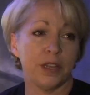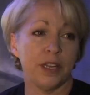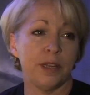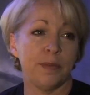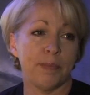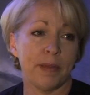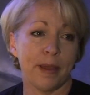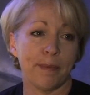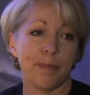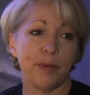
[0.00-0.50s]

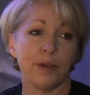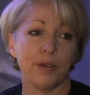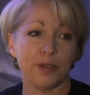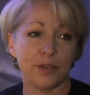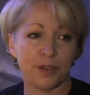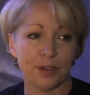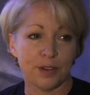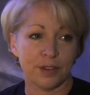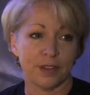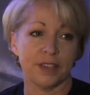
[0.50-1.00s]
Keep that
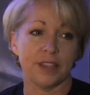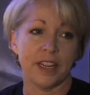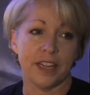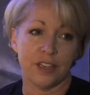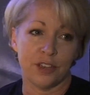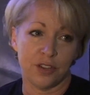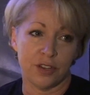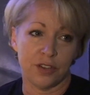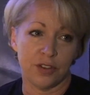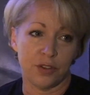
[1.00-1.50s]
personal
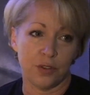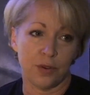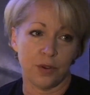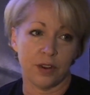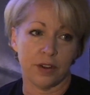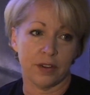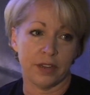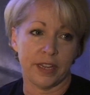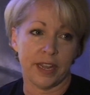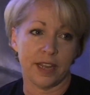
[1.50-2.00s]
attention to
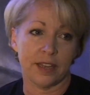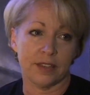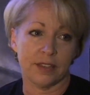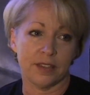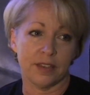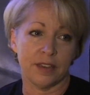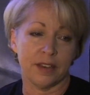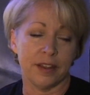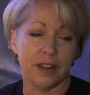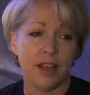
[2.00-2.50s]
our
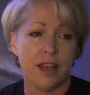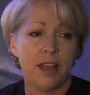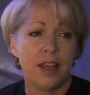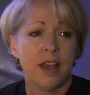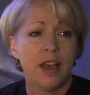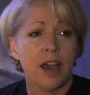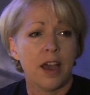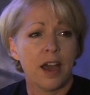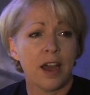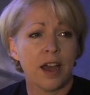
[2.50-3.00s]
guests and
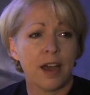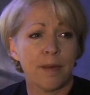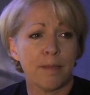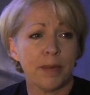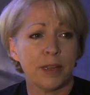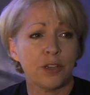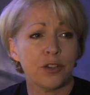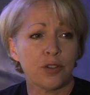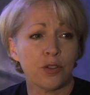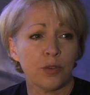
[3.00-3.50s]
uh,
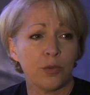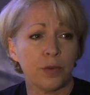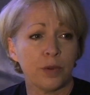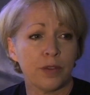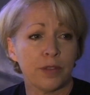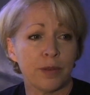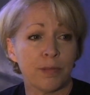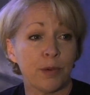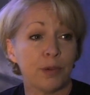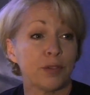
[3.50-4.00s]
make sure
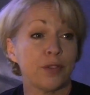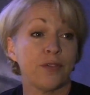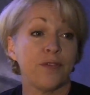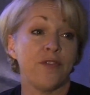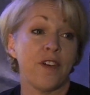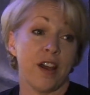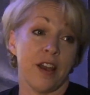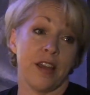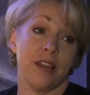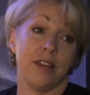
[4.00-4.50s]
we're the most
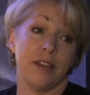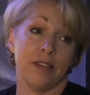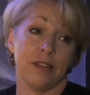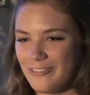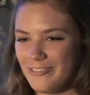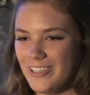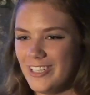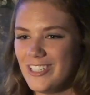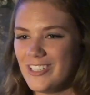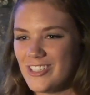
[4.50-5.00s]
fun.
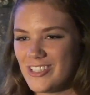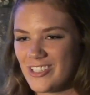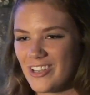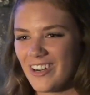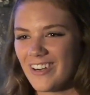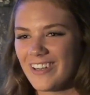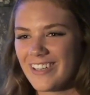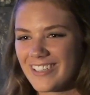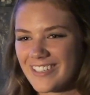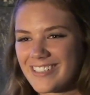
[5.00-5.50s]
Feed
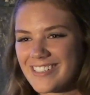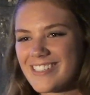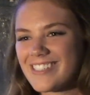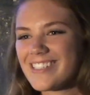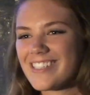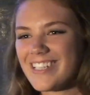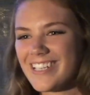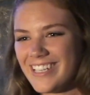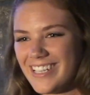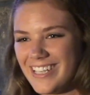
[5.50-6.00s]

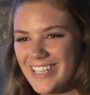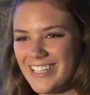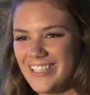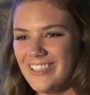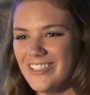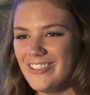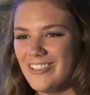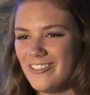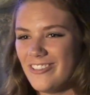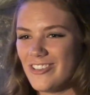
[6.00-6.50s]
sharks.
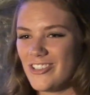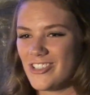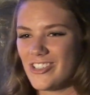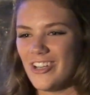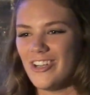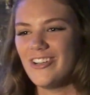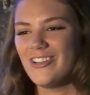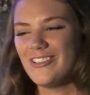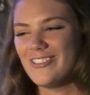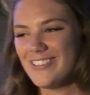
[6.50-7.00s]
You do the
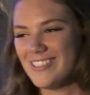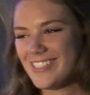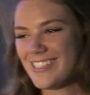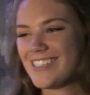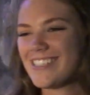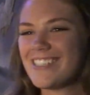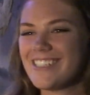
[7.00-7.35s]
shows.